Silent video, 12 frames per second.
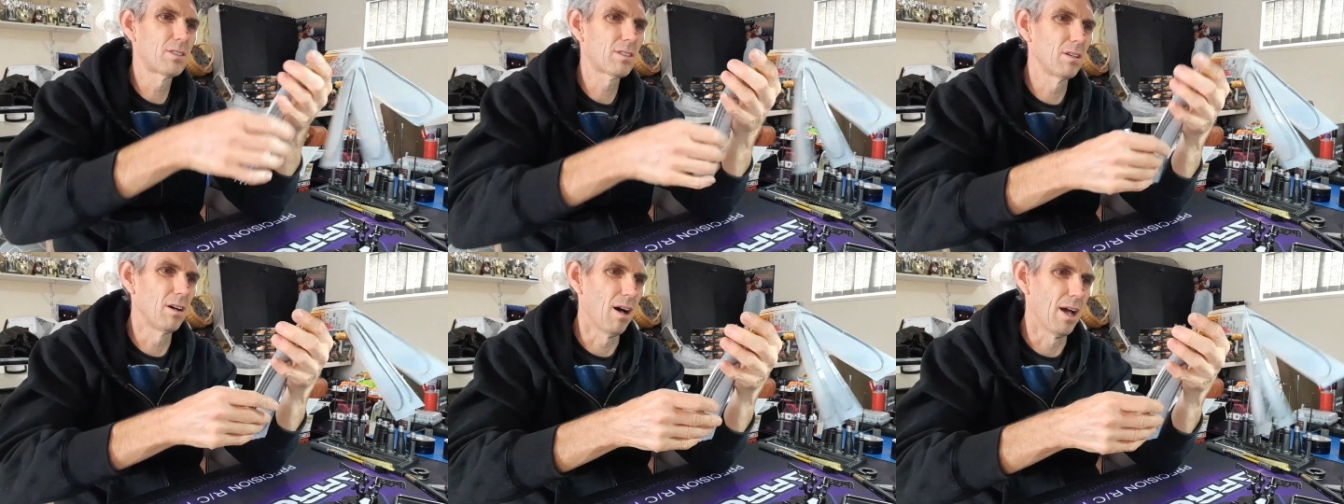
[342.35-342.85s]

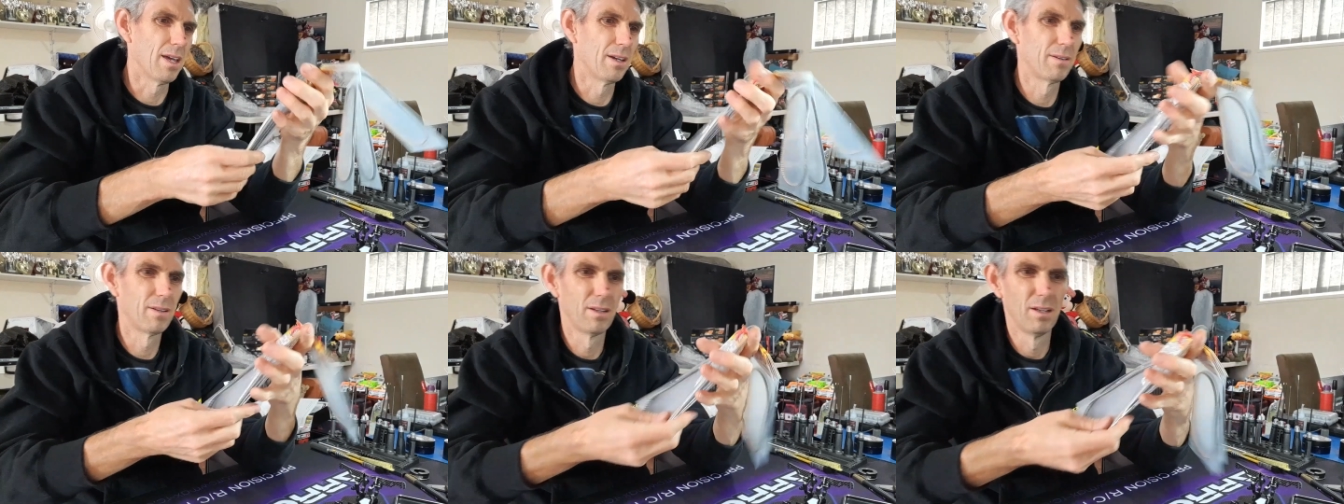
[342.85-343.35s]
guy.
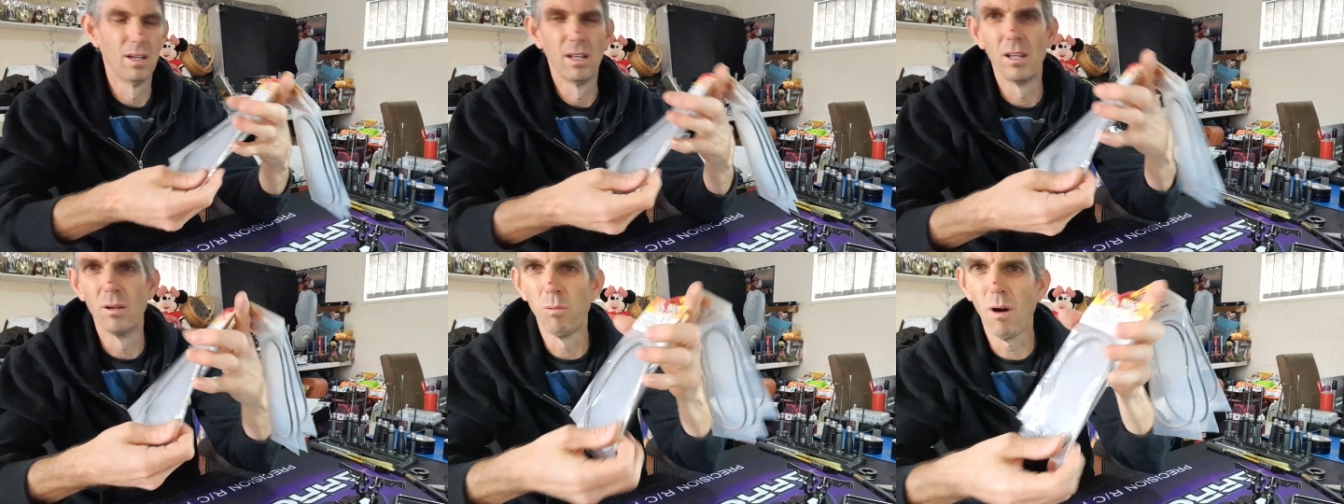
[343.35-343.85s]

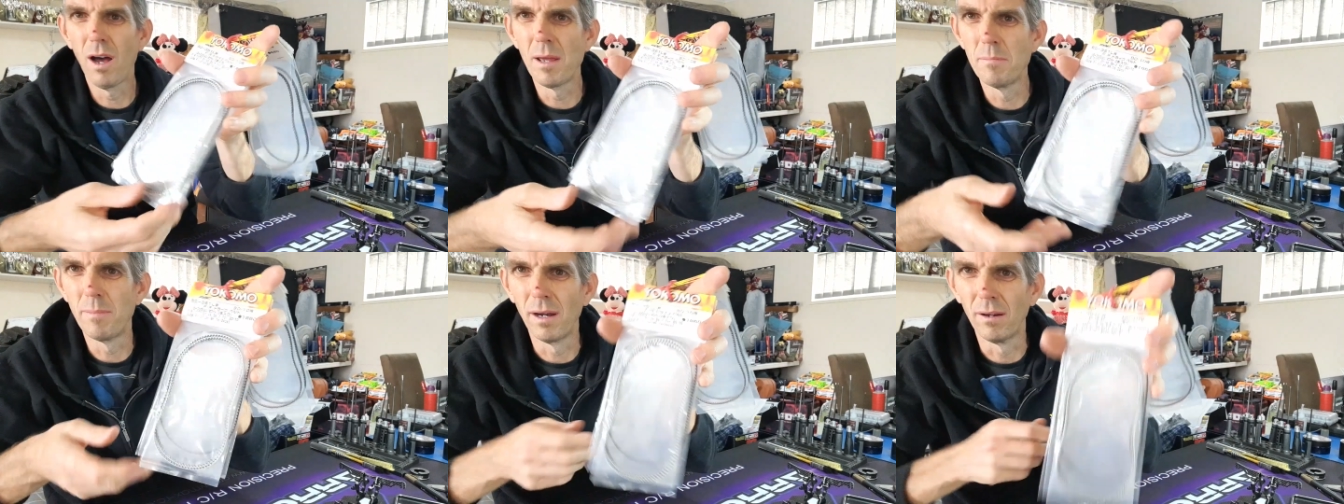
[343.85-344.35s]
The
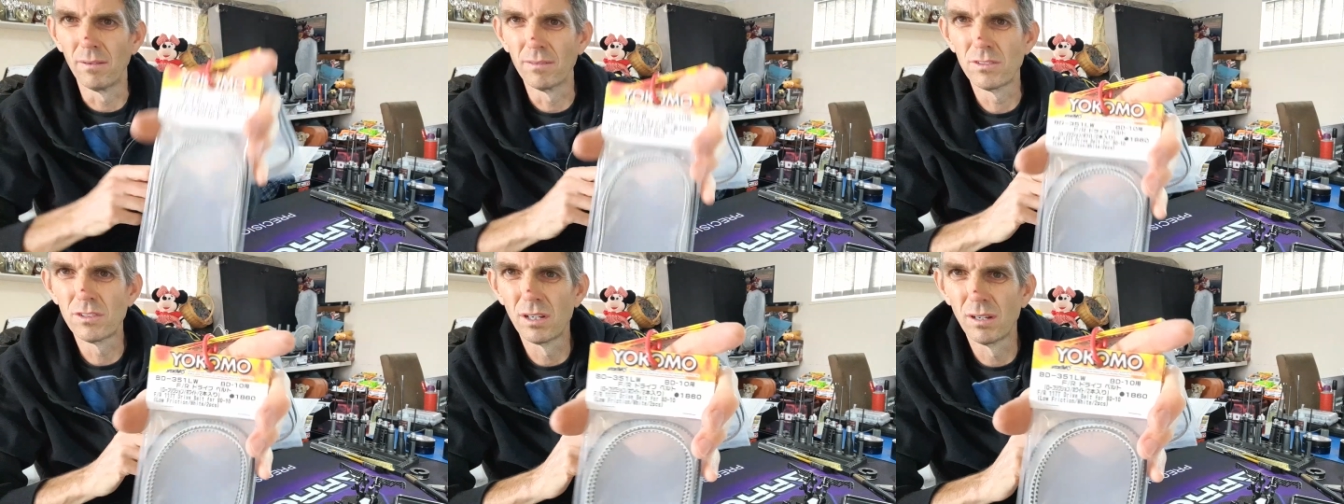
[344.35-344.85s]
white
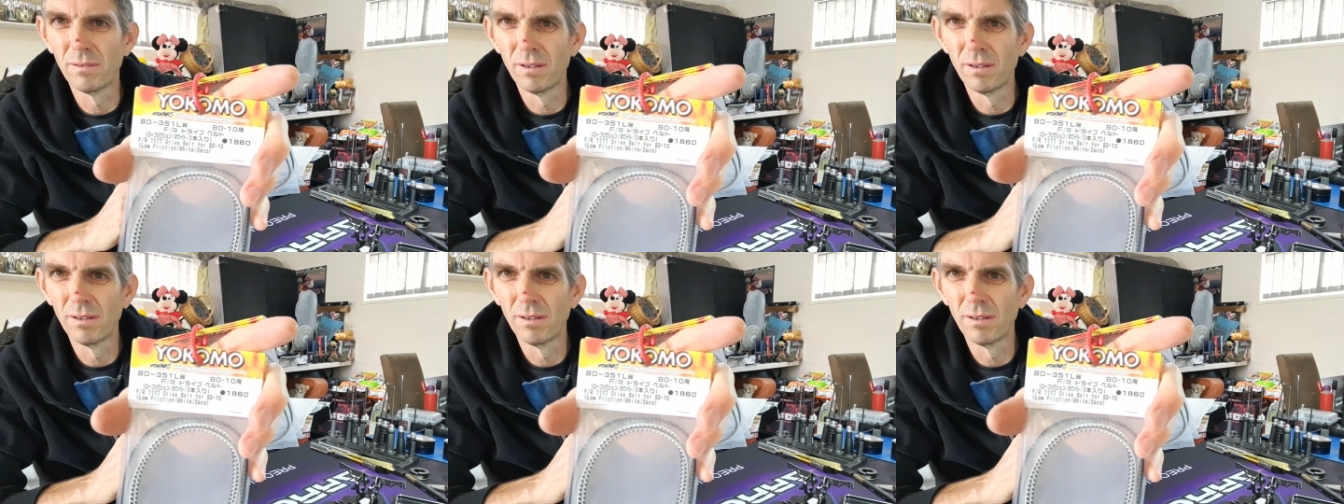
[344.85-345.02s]
belts.